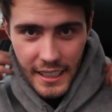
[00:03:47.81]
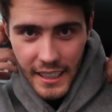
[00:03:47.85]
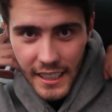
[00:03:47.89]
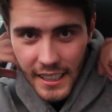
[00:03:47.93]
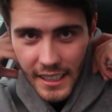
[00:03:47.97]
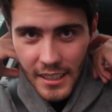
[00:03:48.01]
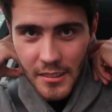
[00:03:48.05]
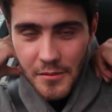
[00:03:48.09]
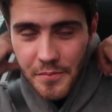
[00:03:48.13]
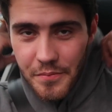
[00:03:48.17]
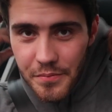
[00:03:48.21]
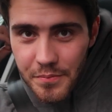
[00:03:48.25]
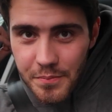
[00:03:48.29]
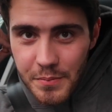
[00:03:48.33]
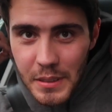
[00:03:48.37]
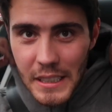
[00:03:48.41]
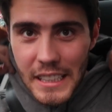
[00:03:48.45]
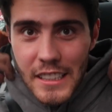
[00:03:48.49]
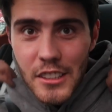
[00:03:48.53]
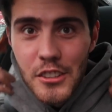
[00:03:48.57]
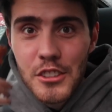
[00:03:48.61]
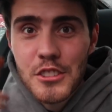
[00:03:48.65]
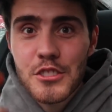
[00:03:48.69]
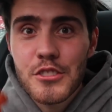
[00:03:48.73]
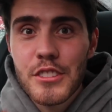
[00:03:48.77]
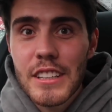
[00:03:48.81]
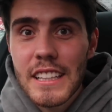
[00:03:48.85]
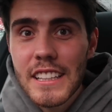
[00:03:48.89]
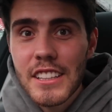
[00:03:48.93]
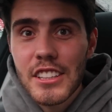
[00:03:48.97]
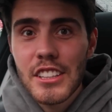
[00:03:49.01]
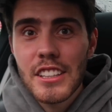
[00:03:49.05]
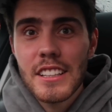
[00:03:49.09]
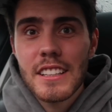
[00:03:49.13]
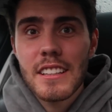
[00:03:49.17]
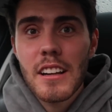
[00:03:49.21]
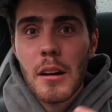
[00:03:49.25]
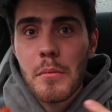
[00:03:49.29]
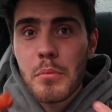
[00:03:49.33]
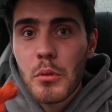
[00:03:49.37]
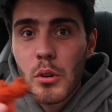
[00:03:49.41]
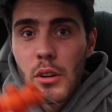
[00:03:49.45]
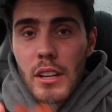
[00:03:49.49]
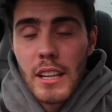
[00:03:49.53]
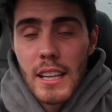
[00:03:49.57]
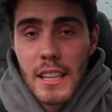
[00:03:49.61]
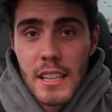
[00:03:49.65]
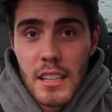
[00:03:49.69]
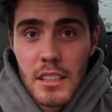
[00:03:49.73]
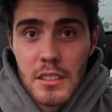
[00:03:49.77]
But it looks really good. I
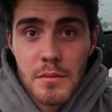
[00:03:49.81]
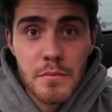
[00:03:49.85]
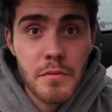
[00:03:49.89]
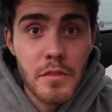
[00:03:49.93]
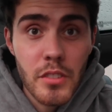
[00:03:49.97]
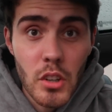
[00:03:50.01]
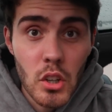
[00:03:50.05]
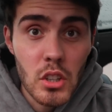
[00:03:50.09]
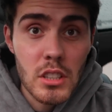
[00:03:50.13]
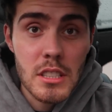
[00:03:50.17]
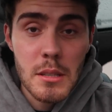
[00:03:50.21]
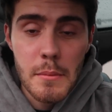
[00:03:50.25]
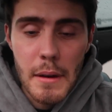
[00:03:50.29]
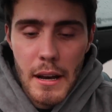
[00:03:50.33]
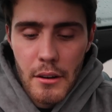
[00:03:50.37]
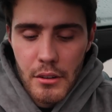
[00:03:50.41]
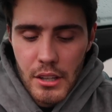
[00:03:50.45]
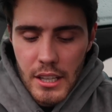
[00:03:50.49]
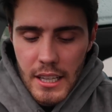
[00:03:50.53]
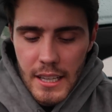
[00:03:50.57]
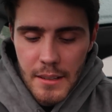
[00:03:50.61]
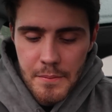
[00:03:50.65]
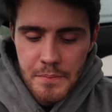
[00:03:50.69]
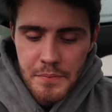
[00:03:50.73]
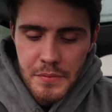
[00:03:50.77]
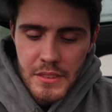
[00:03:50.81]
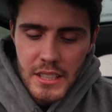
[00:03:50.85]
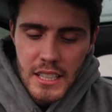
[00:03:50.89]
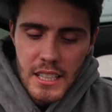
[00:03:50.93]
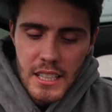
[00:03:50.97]
bought it and I vlogged about it.